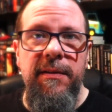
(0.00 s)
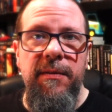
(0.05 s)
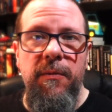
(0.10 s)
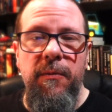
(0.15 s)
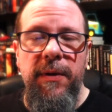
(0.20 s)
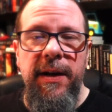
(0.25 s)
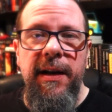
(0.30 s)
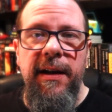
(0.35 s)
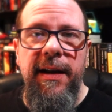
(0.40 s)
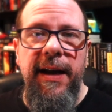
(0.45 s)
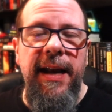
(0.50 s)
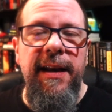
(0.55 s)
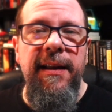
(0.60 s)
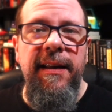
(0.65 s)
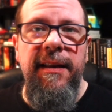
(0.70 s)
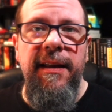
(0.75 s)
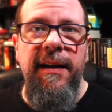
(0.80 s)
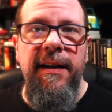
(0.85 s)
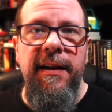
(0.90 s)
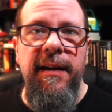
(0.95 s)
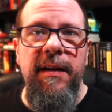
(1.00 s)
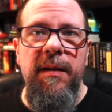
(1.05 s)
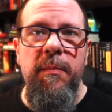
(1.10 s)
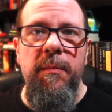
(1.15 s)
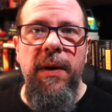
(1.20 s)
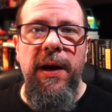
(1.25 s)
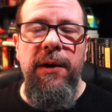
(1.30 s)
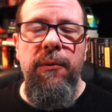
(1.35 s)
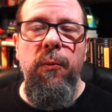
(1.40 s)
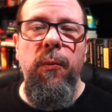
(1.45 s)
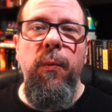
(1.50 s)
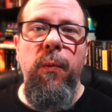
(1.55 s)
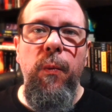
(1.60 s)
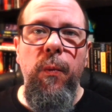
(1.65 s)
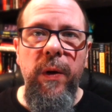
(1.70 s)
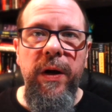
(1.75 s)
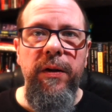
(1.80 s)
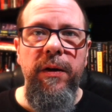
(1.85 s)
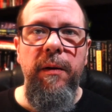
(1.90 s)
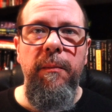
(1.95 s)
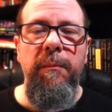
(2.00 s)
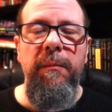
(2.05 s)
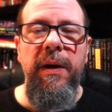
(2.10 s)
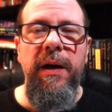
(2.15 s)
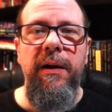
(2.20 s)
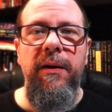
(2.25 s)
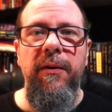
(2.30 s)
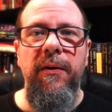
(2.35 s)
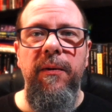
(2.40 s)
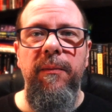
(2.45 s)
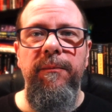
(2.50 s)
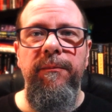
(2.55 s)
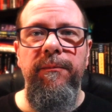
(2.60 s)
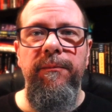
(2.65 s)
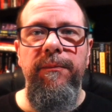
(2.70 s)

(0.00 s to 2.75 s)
reading anything by William Meikle.